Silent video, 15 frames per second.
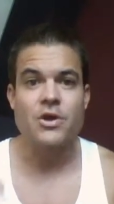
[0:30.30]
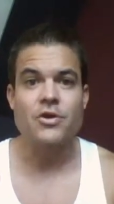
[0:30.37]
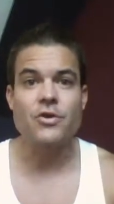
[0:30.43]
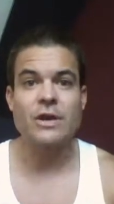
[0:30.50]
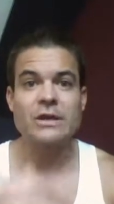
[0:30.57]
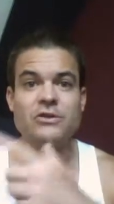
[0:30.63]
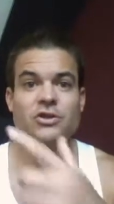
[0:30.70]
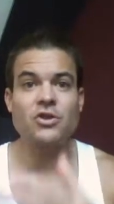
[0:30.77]
you're
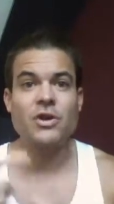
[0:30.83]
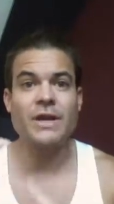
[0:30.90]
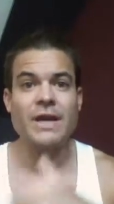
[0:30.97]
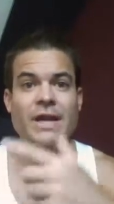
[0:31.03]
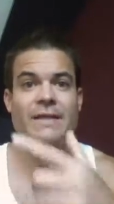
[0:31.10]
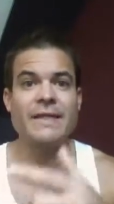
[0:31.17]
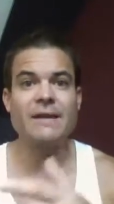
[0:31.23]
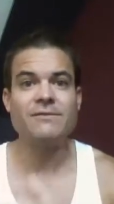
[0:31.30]
going to start
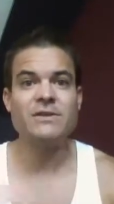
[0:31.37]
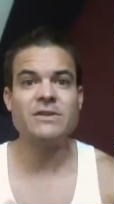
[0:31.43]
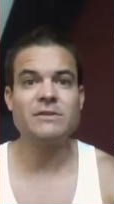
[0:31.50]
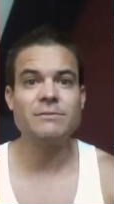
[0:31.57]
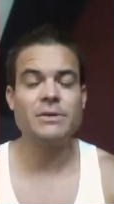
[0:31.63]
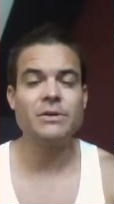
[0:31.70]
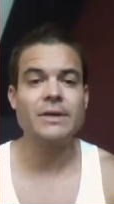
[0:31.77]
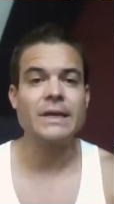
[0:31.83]
getting that
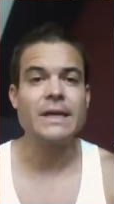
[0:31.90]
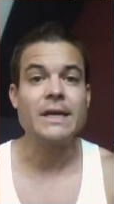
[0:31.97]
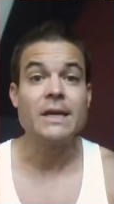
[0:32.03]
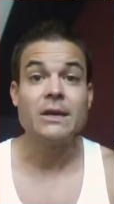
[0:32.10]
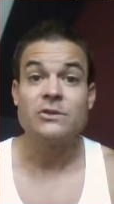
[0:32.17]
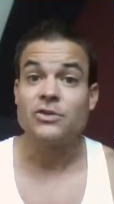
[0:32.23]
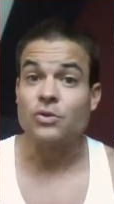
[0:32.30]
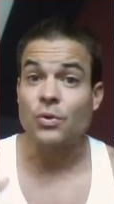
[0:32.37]
visibility.
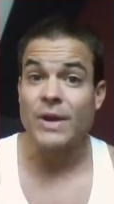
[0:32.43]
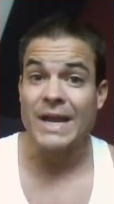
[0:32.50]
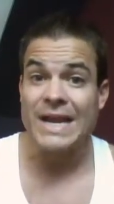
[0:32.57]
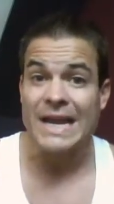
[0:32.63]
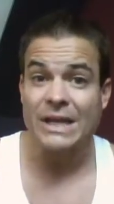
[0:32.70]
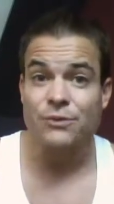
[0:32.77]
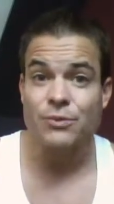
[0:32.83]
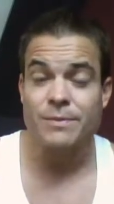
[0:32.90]
So
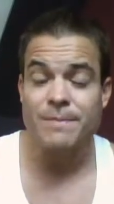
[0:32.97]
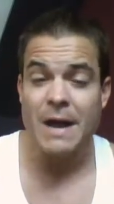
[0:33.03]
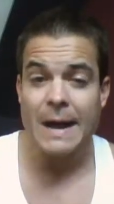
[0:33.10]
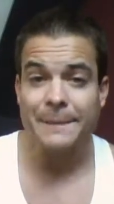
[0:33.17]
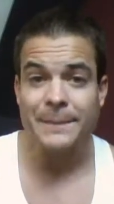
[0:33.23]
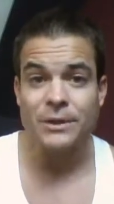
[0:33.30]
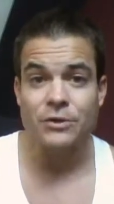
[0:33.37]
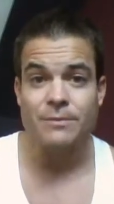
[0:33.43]
connect with
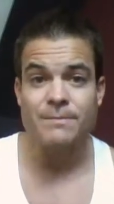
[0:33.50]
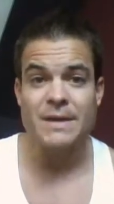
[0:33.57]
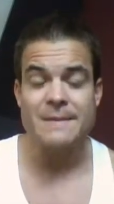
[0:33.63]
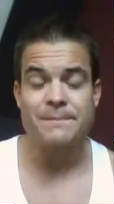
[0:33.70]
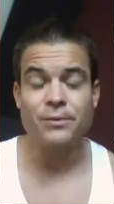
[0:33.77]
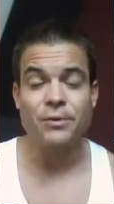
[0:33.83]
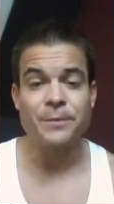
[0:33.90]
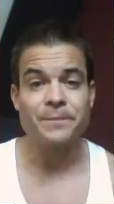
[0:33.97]
popular
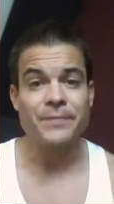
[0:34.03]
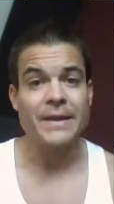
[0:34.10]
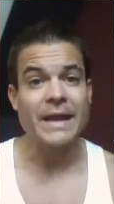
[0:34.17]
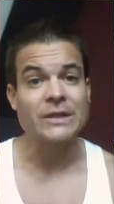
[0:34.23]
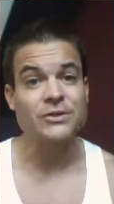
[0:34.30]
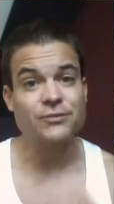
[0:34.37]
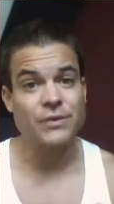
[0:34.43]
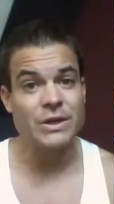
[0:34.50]
people
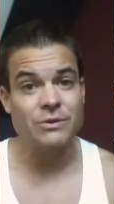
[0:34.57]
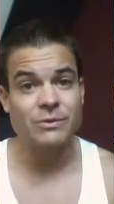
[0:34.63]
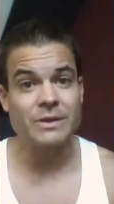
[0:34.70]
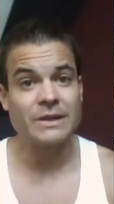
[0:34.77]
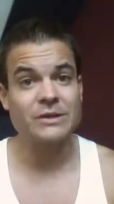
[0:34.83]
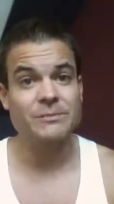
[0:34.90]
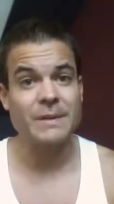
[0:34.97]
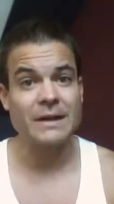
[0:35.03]
as
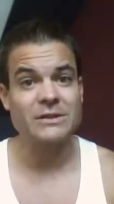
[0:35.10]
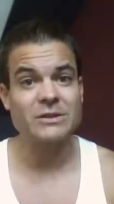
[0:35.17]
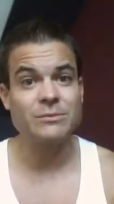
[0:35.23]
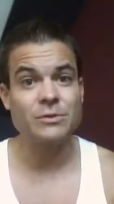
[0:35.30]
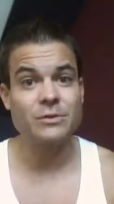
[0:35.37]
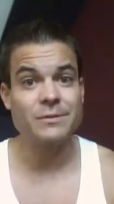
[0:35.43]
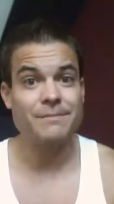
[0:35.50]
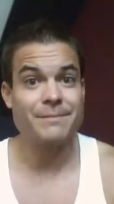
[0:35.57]
frequently as
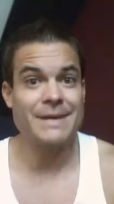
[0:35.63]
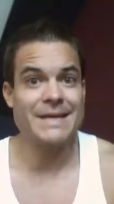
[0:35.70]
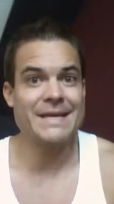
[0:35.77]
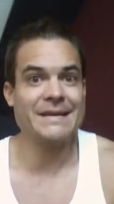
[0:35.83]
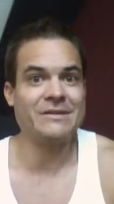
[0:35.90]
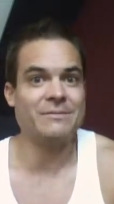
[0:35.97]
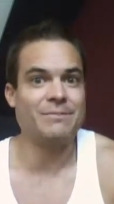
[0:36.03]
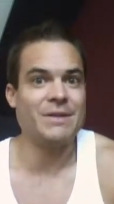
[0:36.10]
possible by
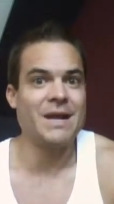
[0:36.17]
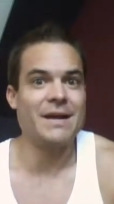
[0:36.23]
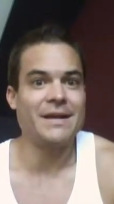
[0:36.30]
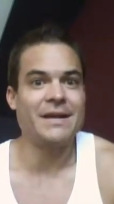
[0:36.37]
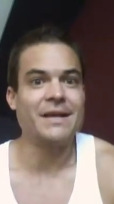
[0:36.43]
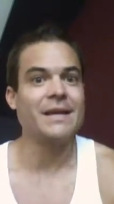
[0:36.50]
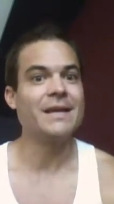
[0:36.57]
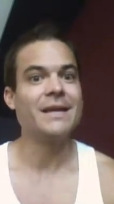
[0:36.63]
guest
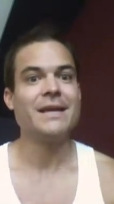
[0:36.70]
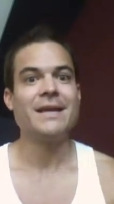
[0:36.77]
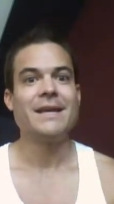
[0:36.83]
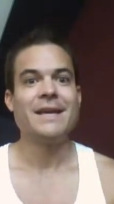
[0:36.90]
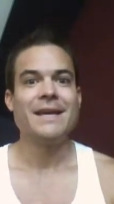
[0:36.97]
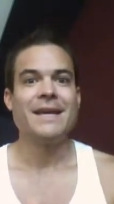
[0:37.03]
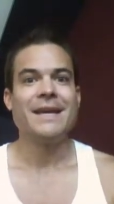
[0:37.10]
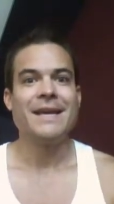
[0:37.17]
blogging.
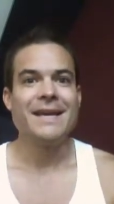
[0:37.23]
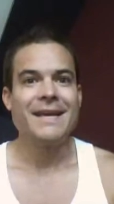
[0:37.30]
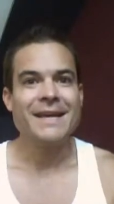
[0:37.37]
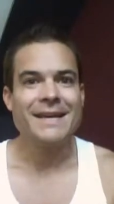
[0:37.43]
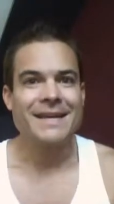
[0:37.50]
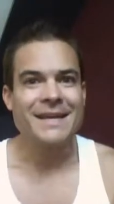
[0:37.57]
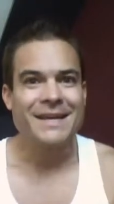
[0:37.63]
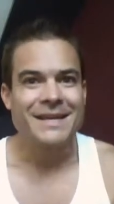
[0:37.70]

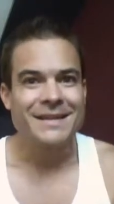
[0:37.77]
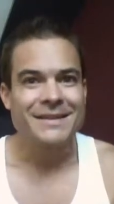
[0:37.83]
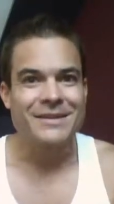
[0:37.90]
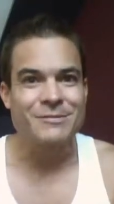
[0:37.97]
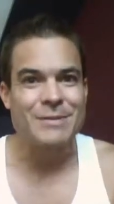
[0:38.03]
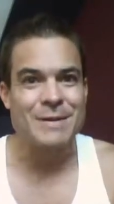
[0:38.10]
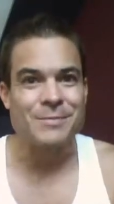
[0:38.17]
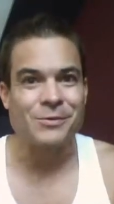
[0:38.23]

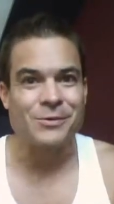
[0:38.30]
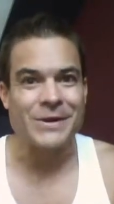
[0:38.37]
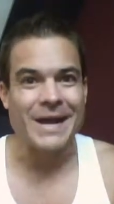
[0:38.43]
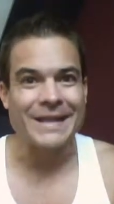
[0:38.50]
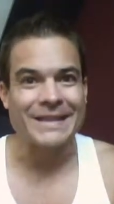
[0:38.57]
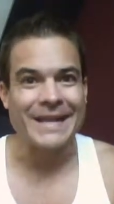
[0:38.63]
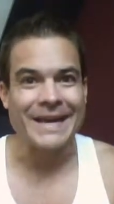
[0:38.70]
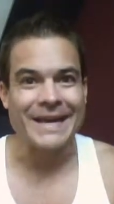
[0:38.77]
These people are
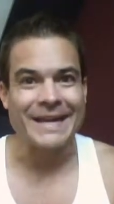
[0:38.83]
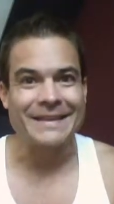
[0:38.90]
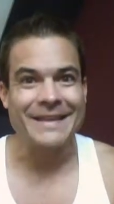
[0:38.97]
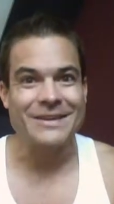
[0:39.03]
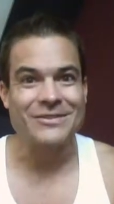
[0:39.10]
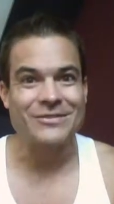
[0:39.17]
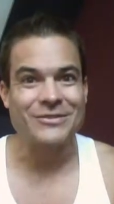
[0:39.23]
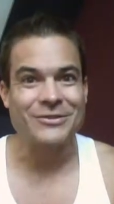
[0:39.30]
not lying, they
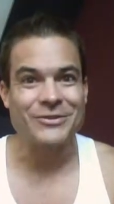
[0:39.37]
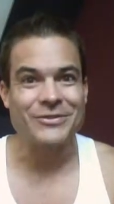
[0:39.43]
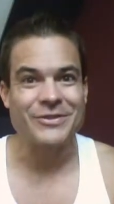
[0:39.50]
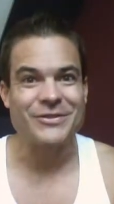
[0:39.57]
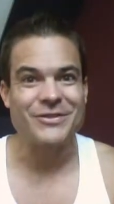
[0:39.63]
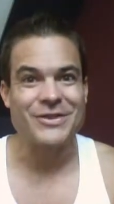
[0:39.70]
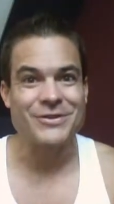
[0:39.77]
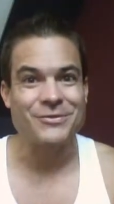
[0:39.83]
just learned the
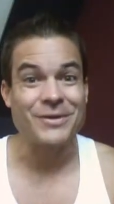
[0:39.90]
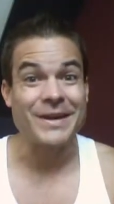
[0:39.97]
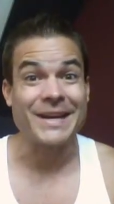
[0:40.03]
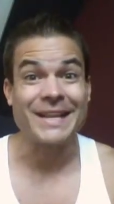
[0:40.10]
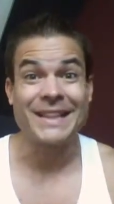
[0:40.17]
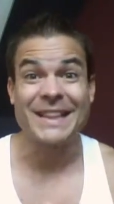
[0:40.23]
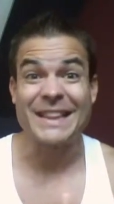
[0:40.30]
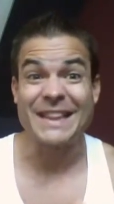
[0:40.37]
secret
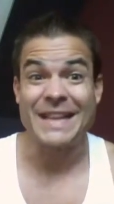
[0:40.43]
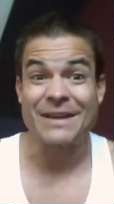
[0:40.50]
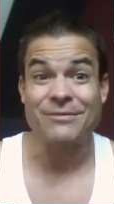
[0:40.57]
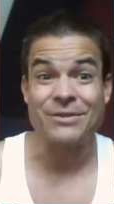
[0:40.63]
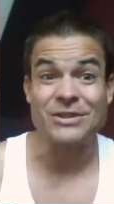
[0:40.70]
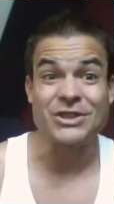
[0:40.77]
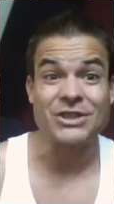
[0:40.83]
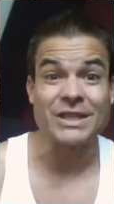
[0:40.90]

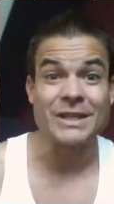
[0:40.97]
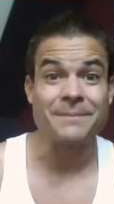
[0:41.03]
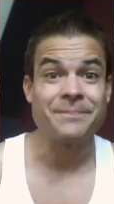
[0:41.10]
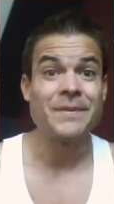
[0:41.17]
leveraging.